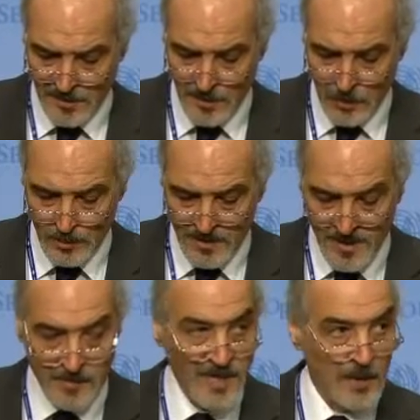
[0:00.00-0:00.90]
including
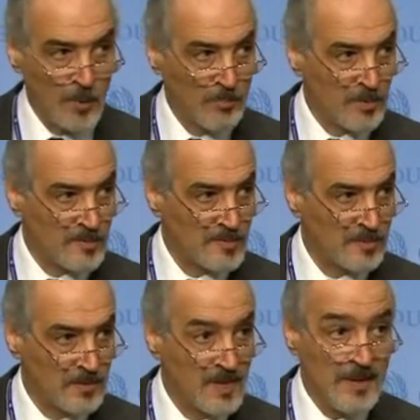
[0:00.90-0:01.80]
chemical weapons.
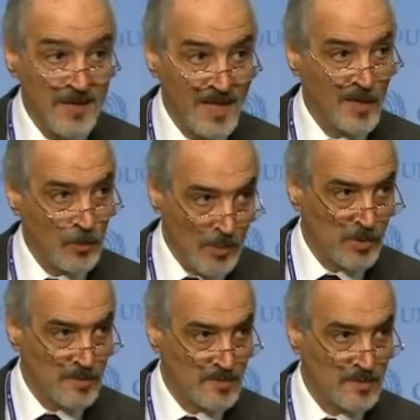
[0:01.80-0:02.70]
Chemical
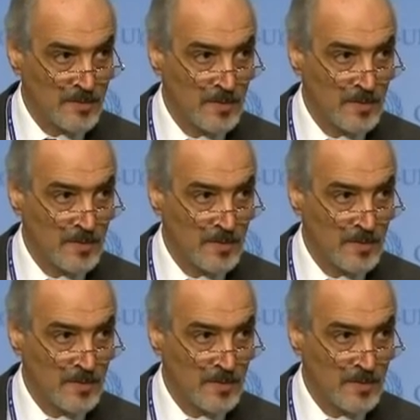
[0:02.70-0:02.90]
weapons.